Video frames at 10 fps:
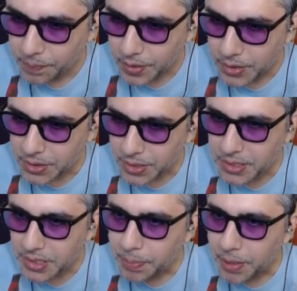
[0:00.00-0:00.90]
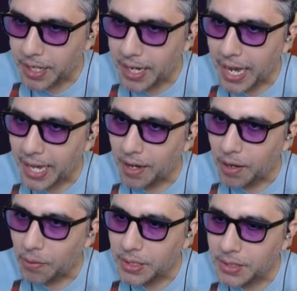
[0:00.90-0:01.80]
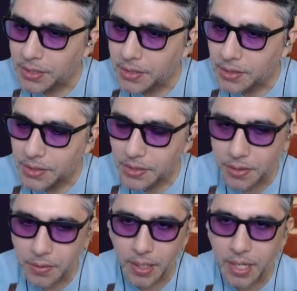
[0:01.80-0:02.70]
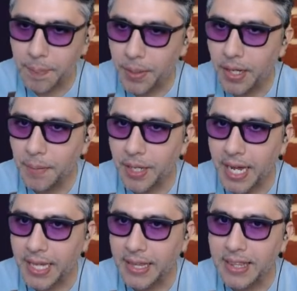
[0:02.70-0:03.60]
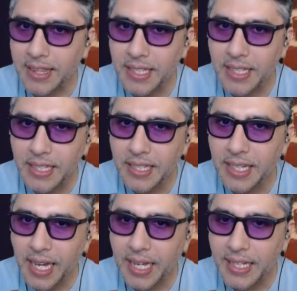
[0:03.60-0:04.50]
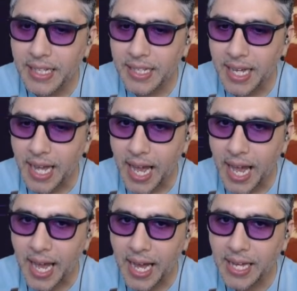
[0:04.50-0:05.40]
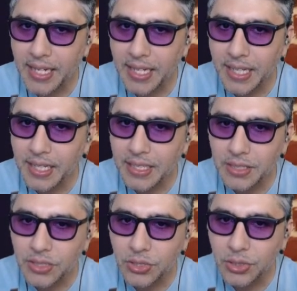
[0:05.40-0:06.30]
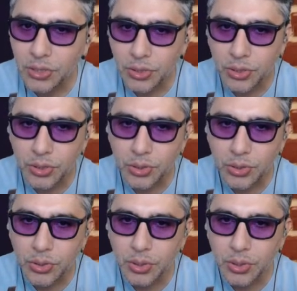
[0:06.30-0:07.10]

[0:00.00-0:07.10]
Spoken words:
So this is the part I always screw up on, but I think I can add it to